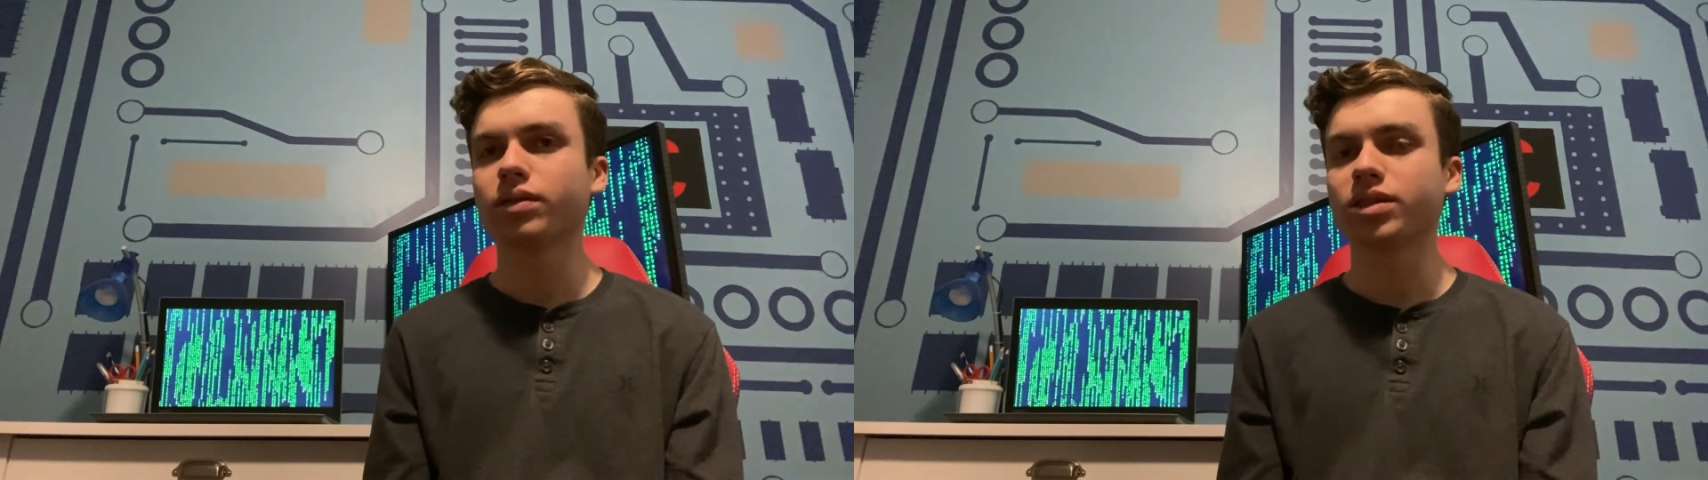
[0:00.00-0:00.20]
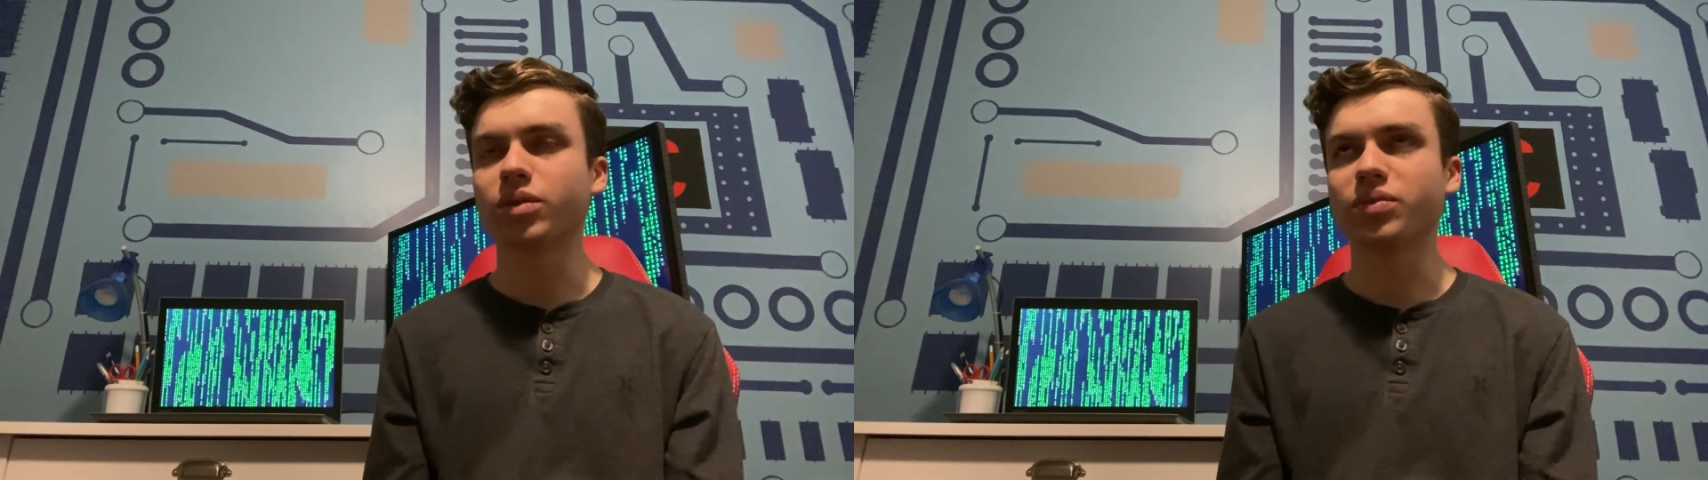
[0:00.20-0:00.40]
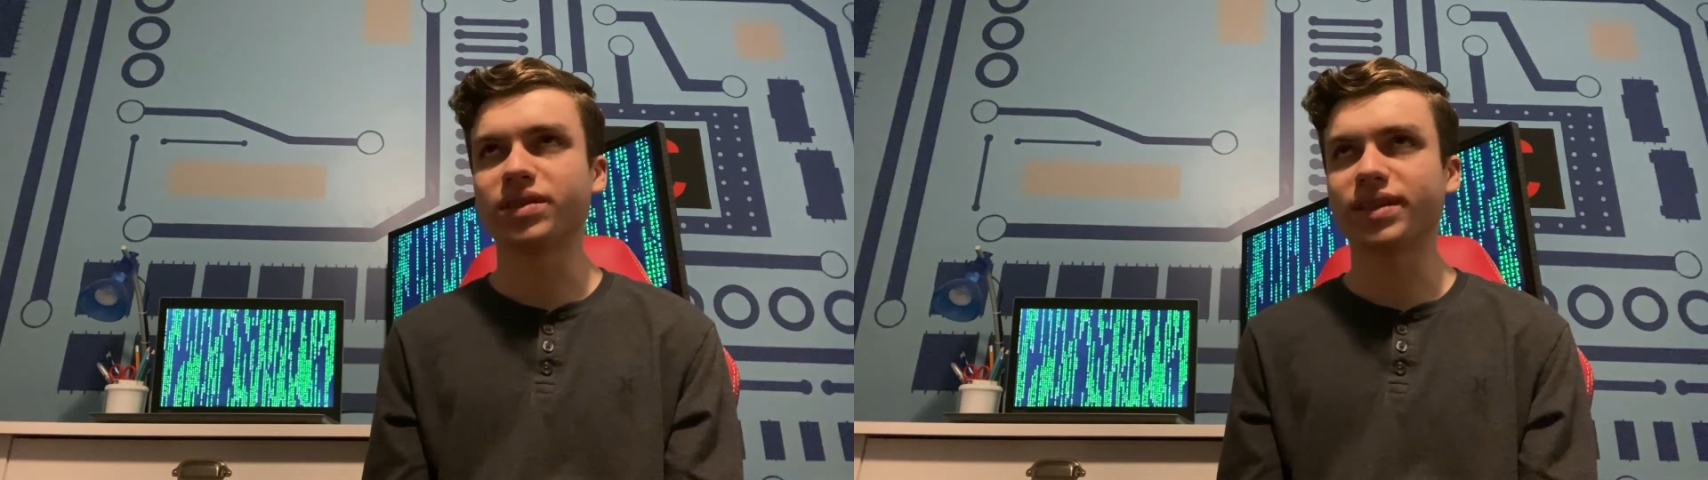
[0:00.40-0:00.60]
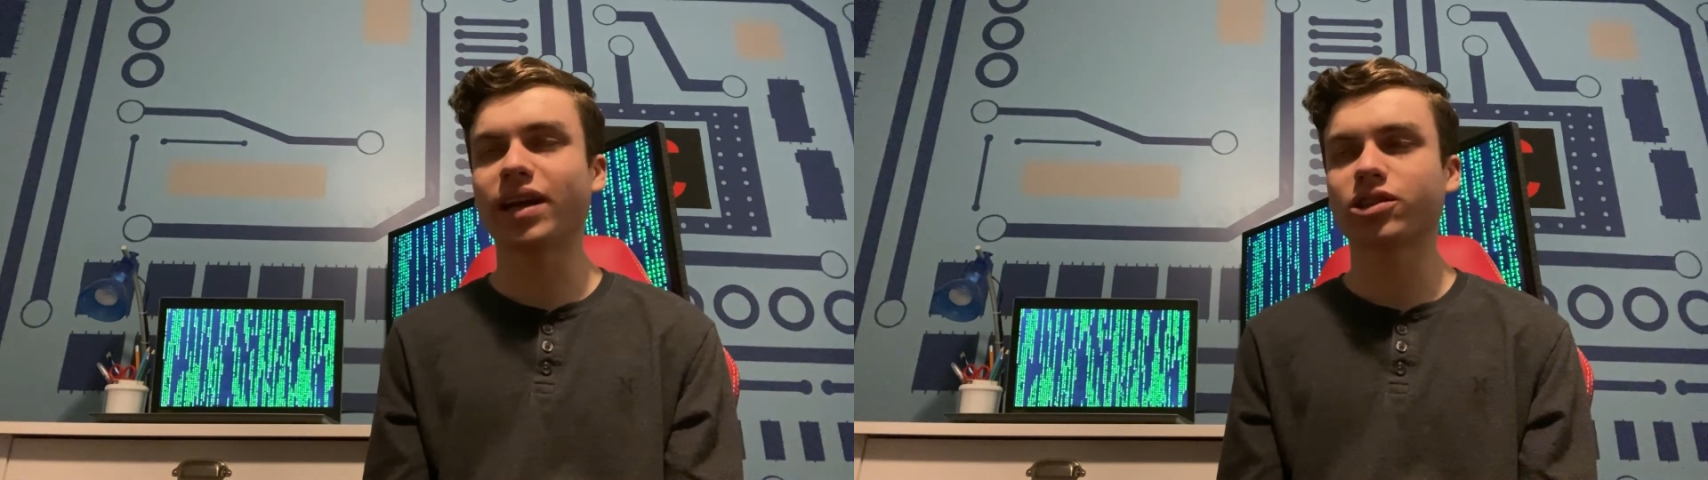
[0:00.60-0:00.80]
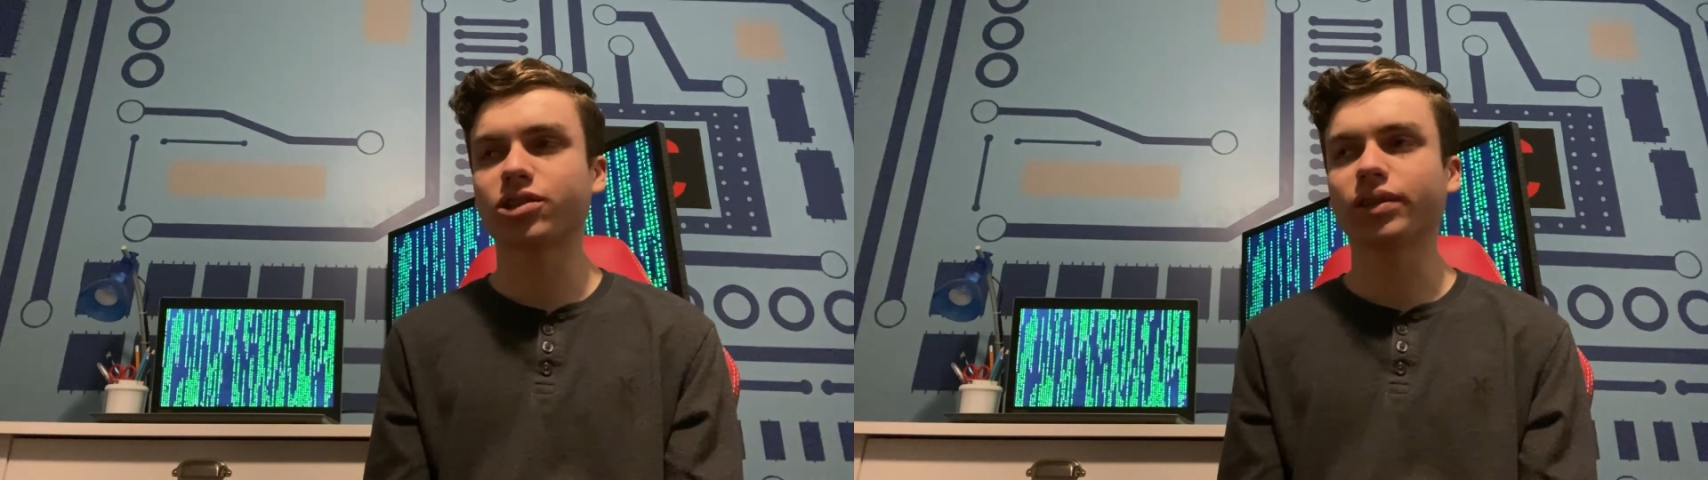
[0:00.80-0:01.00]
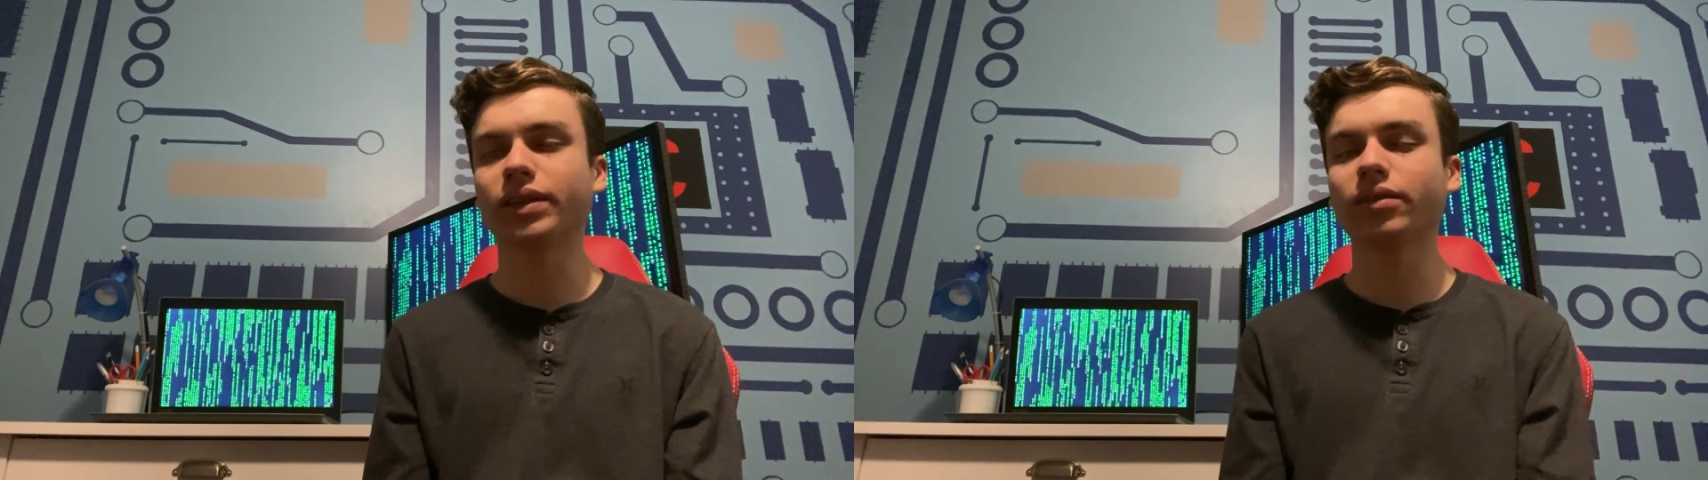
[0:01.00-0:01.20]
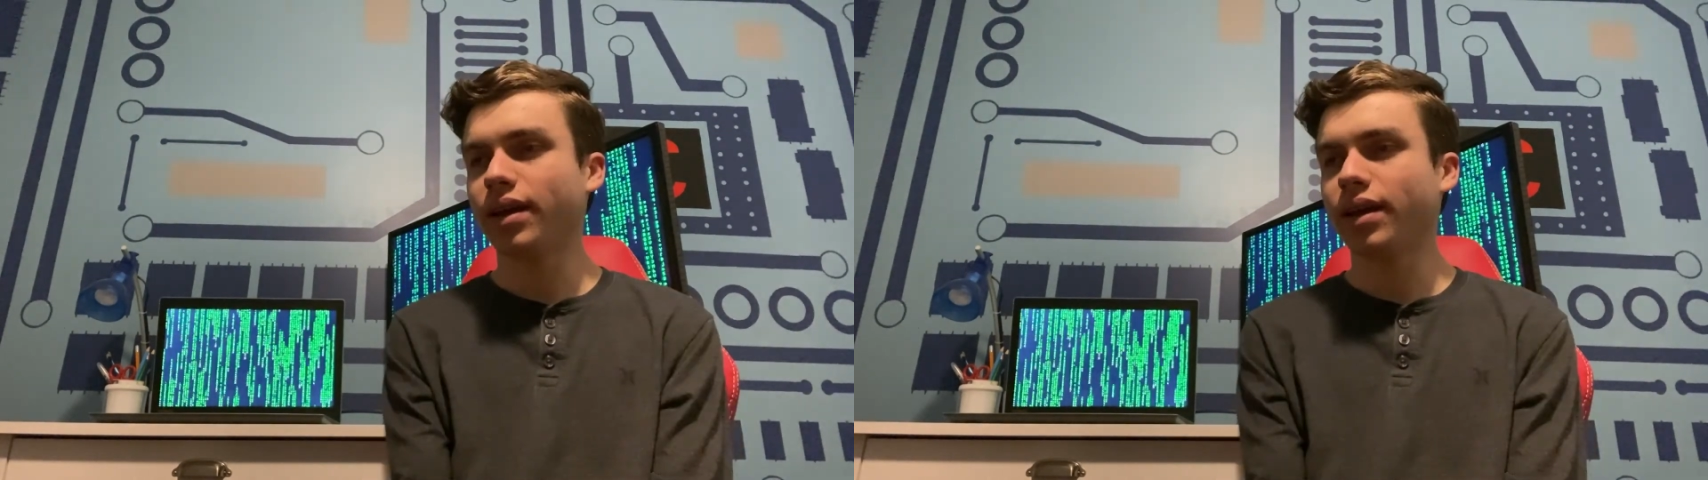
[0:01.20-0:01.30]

substantially.